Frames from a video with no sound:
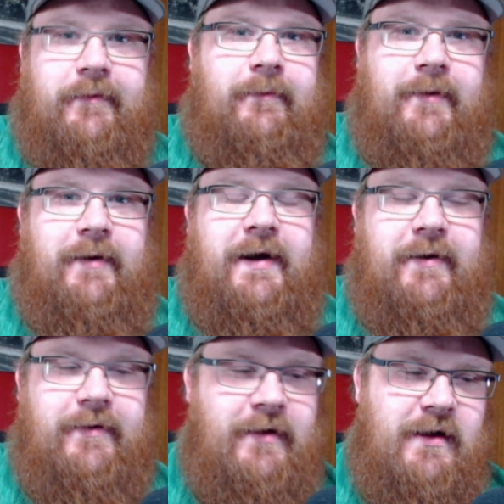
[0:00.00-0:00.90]
what do I
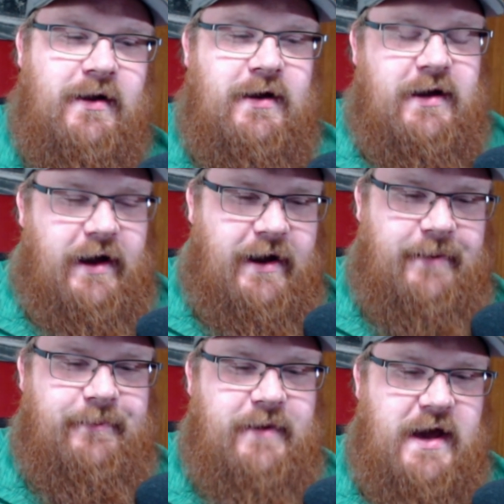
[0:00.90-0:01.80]
know?
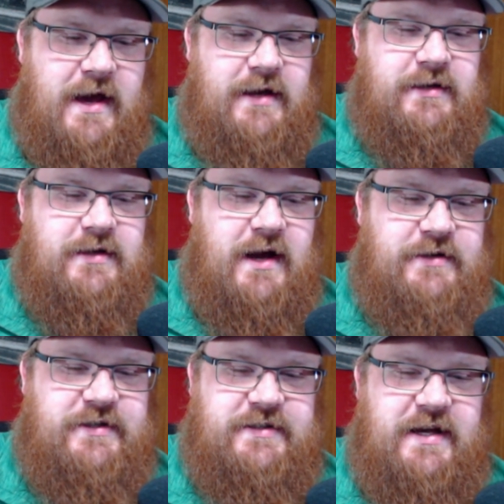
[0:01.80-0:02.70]
And I
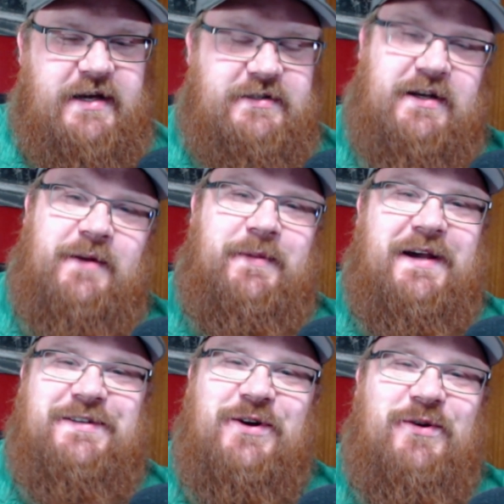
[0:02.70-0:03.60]
just think it's going to be
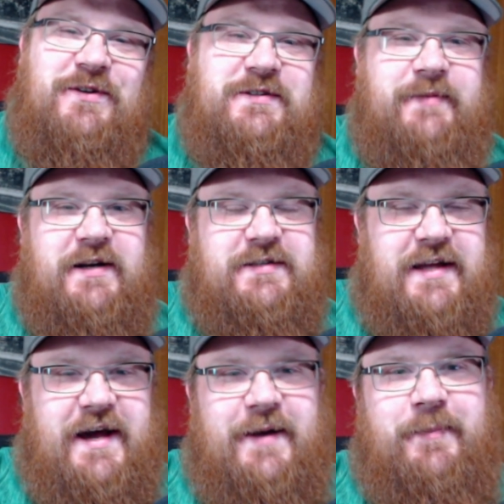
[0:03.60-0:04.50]
a total smear
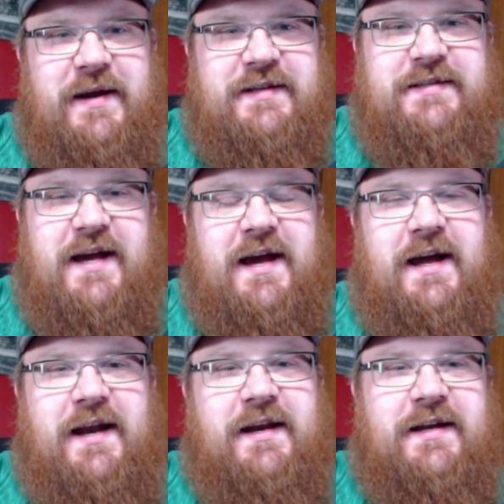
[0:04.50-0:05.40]
slander piece.
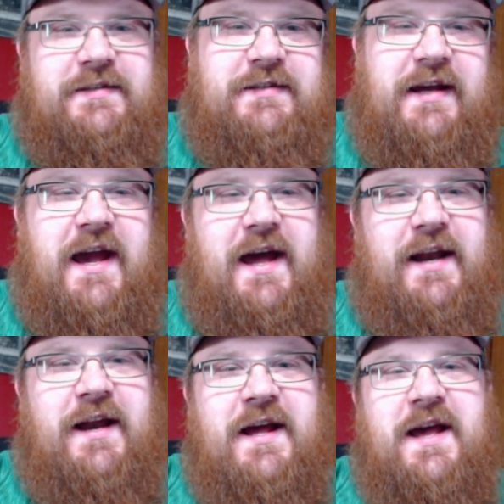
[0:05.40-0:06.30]
And it's,
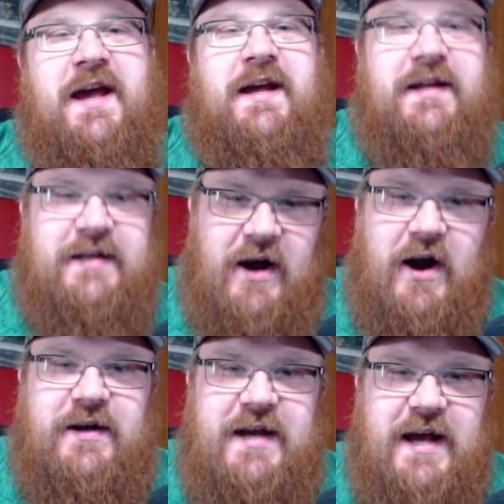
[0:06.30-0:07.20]
again,
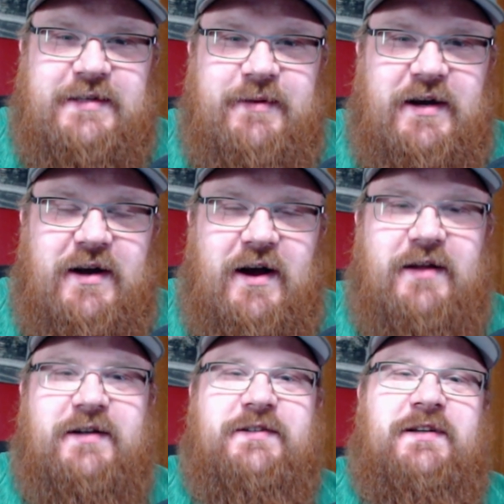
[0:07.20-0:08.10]
our taxpayer
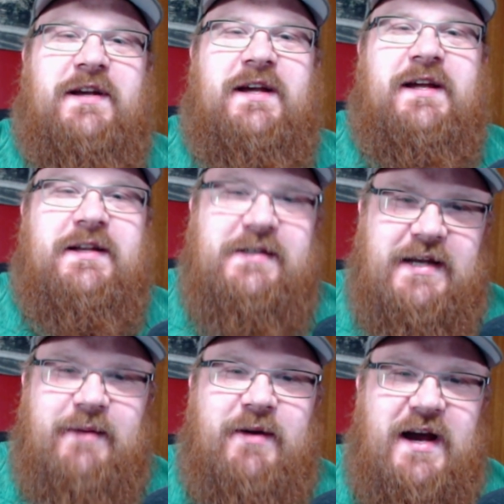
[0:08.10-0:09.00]
dollars
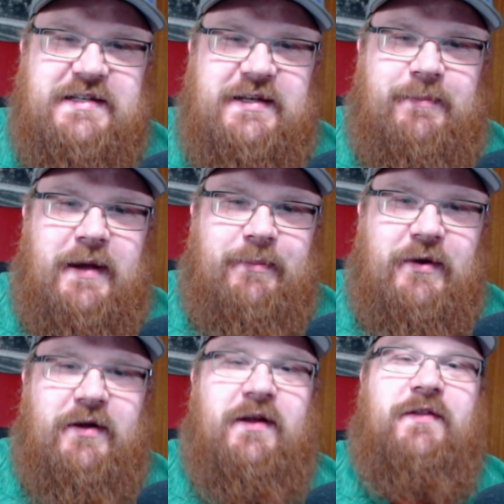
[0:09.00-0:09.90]
demonizing
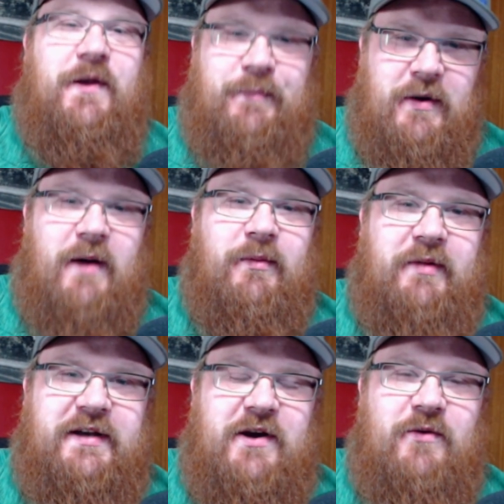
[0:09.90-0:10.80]
people that
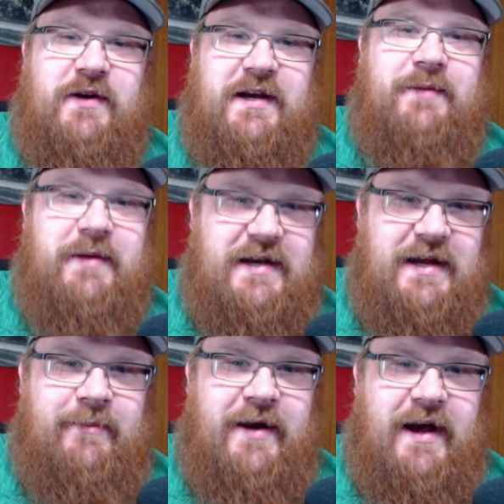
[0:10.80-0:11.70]
probably don't need to be
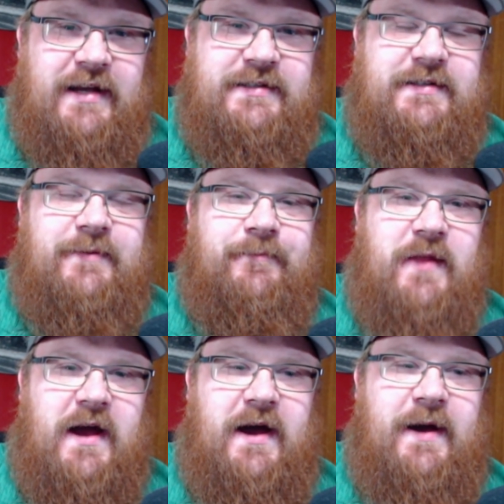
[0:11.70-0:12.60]
demonized.
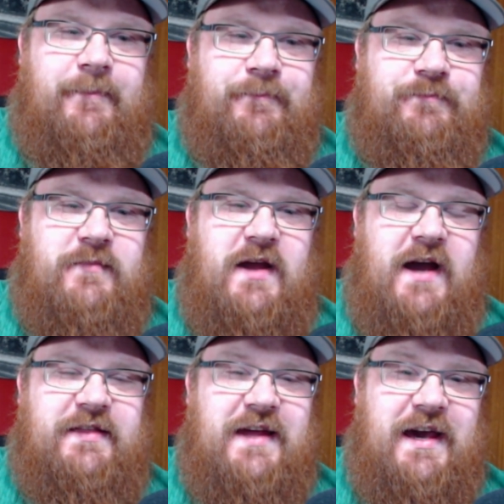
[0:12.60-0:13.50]

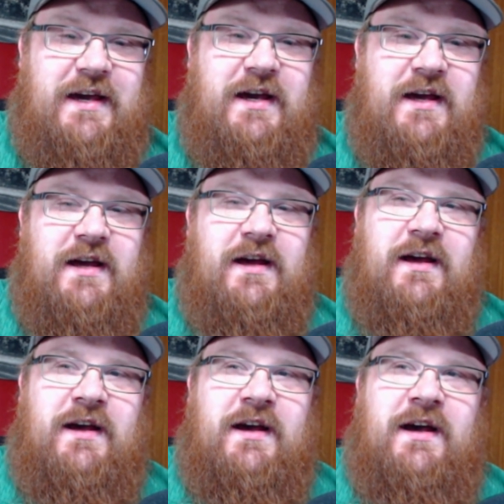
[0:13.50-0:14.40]
I think
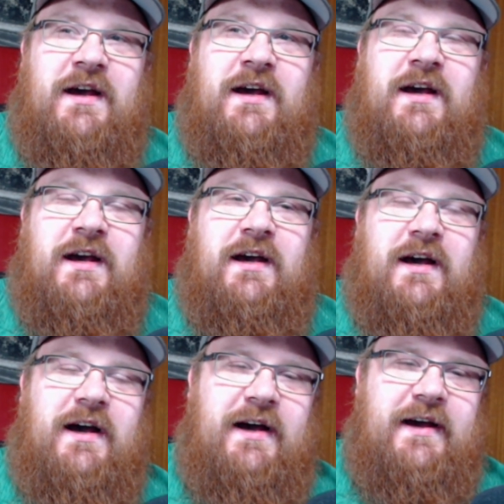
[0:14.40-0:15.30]

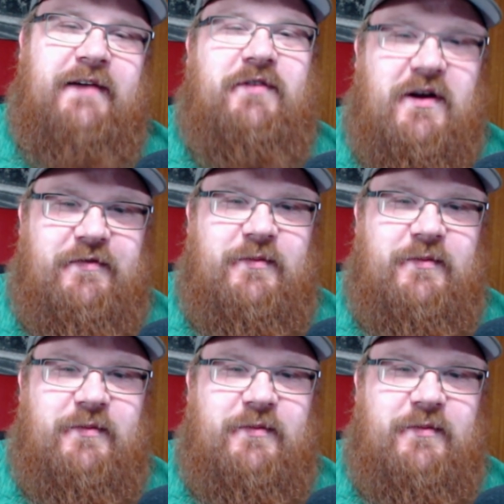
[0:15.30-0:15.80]
if you're not